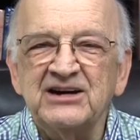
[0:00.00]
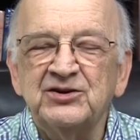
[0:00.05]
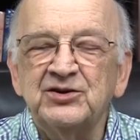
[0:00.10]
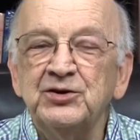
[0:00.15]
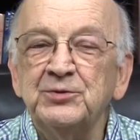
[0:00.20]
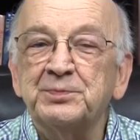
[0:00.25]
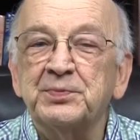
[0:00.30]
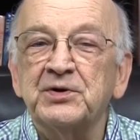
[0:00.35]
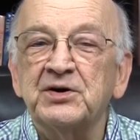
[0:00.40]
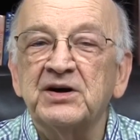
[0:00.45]

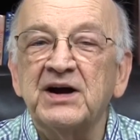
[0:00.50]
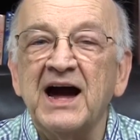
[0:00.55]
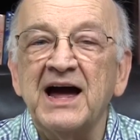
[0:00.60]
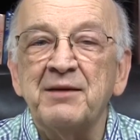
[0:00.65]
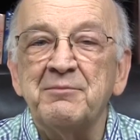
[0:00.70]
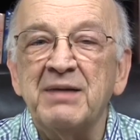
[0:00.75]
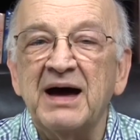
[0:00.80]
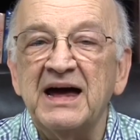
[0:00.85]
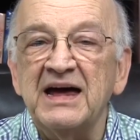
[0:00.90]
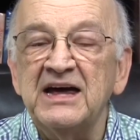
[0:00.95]
Cooper,
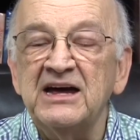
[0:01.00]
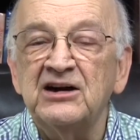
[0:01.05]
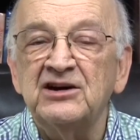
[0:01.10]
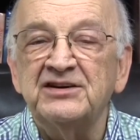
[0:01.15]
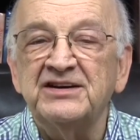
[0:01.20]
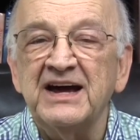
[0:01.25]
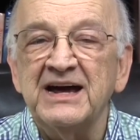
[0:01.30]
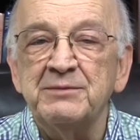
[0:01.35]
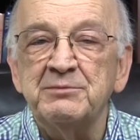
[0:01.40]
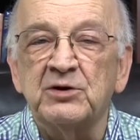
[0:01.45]
and my
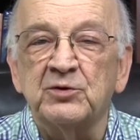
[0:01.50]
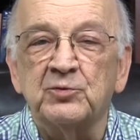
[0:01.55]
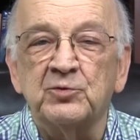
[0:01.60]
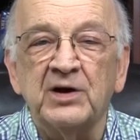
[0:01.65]
entertainment